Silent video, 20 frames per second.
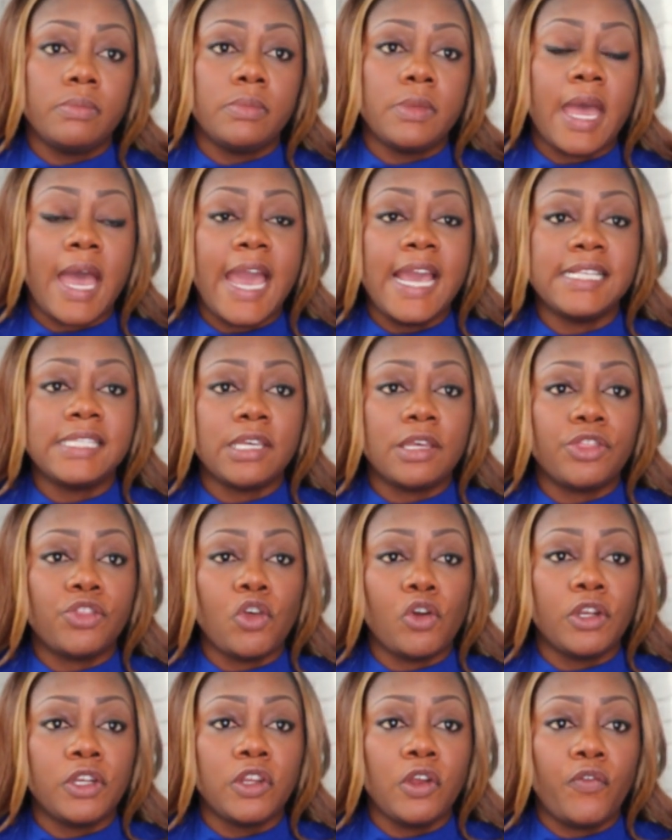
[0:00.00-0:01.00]
Isaac
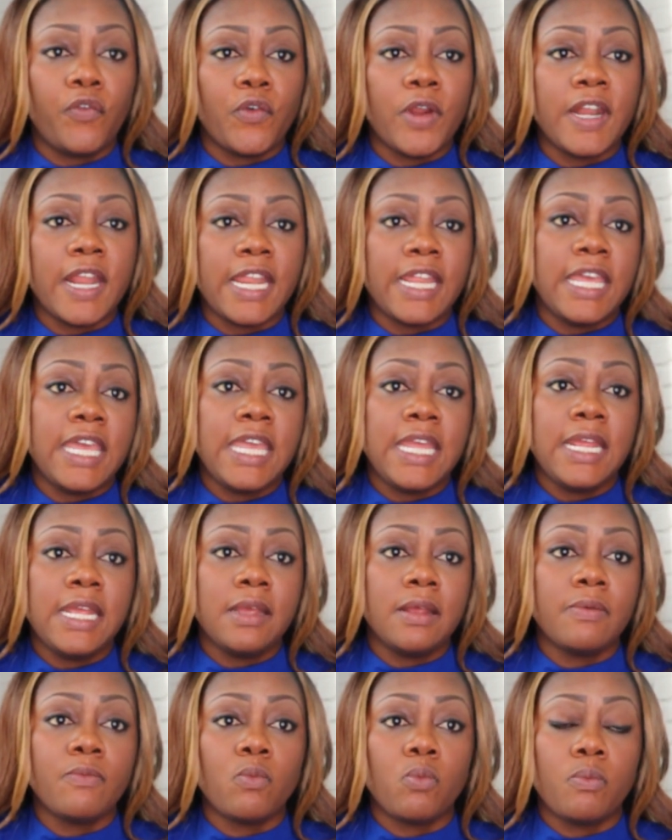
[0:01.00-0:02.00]
thought different, and
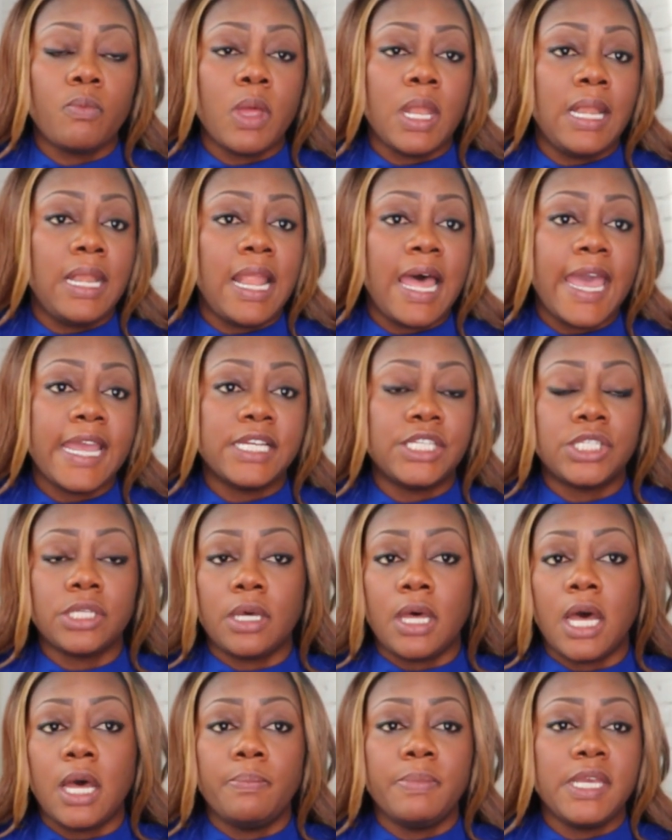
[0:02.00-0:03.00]
he liked
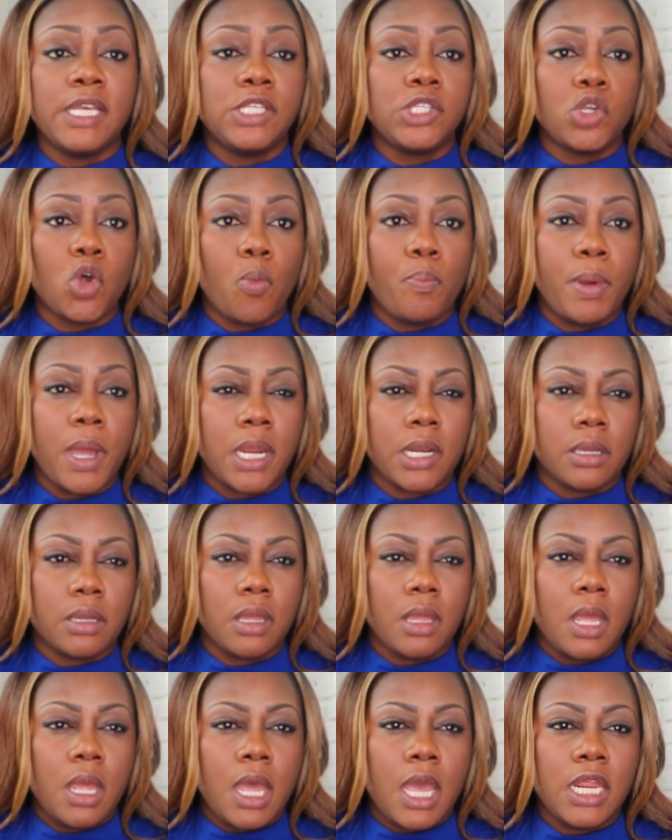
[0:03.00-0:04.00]
Esau
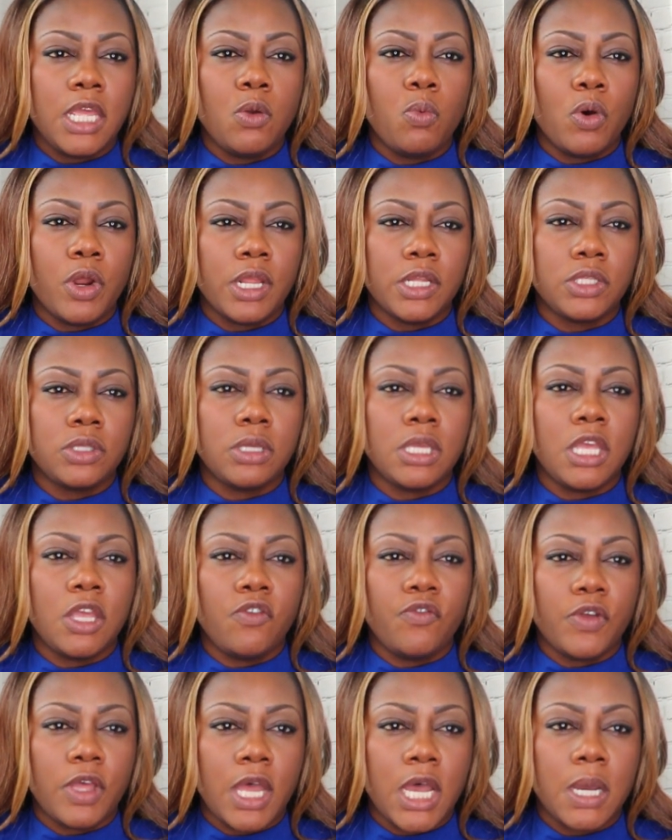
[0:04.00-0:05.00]
better, and he wanted to
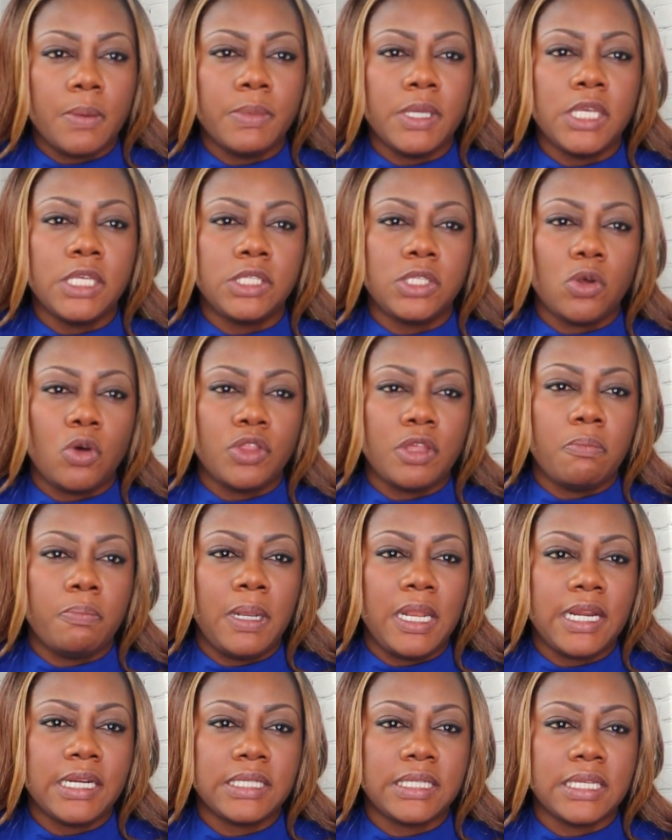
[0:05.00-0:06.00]
give Esau the
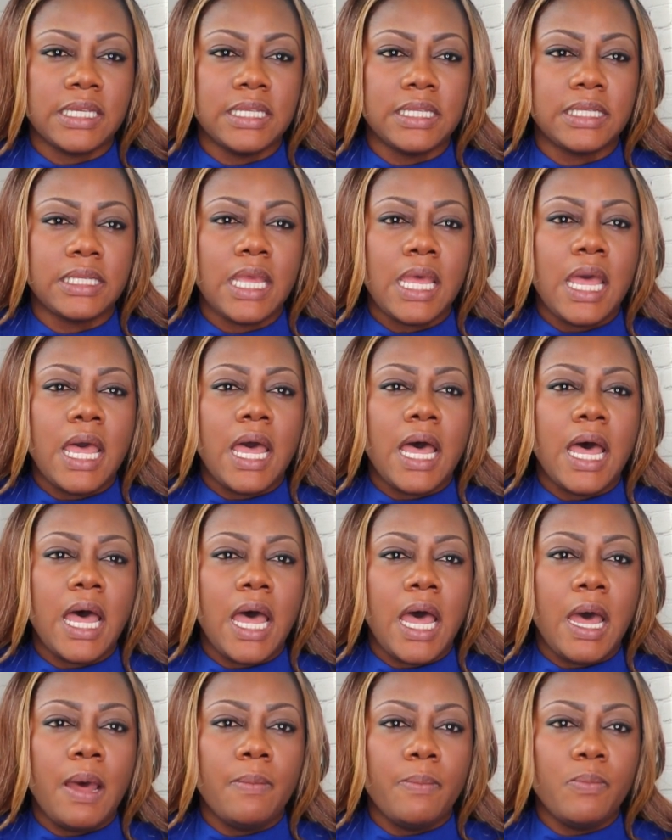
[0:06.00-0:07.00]
blessings,
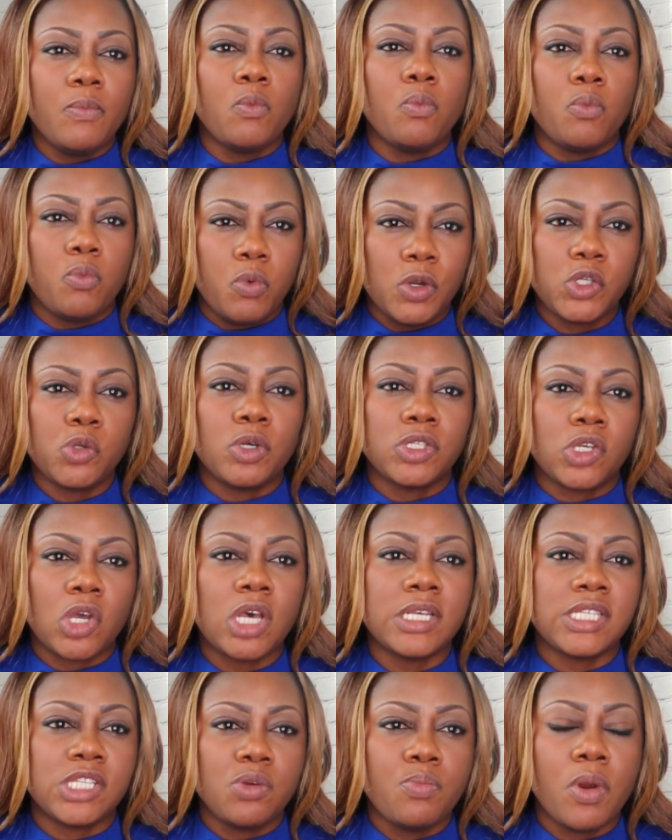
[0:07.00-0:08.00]
which was
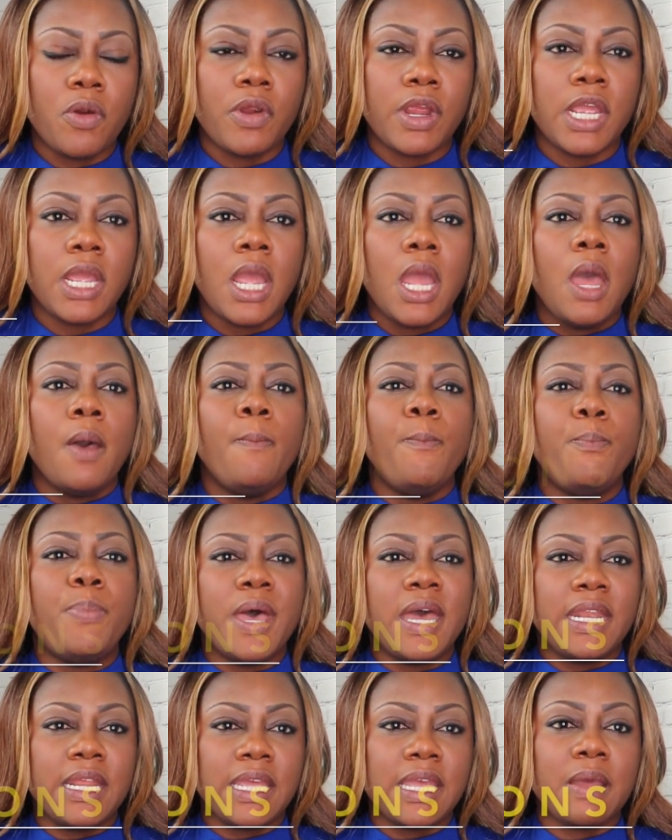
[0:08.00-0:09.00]
customary,
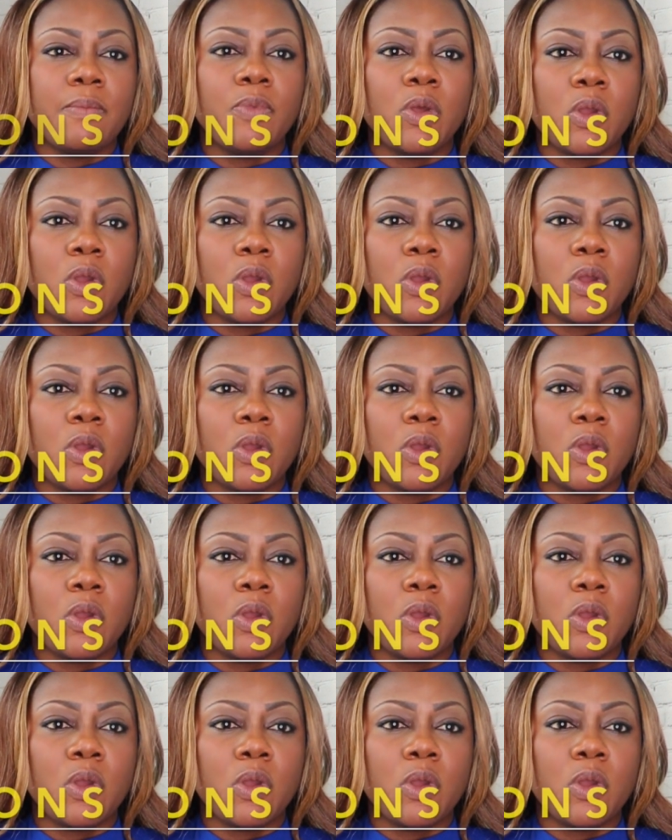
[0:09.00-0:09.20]
but